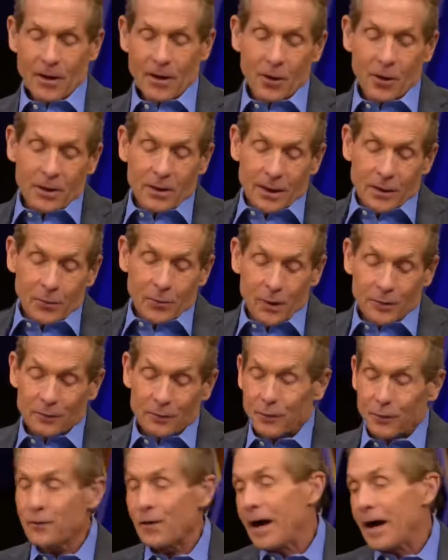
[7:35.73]
Okay, 1
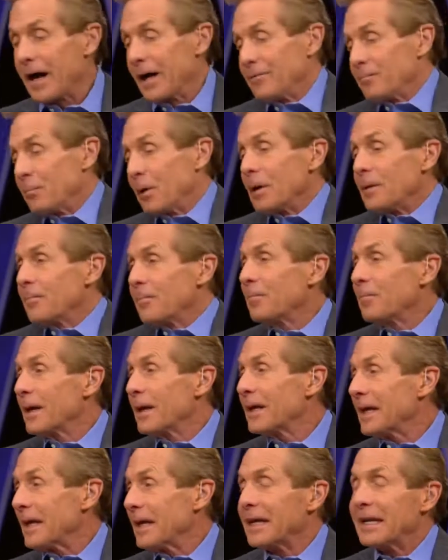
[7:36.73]
for 5. But
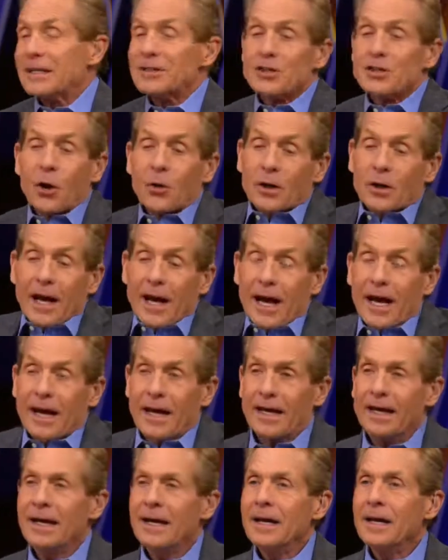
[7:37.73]
again, it's okay.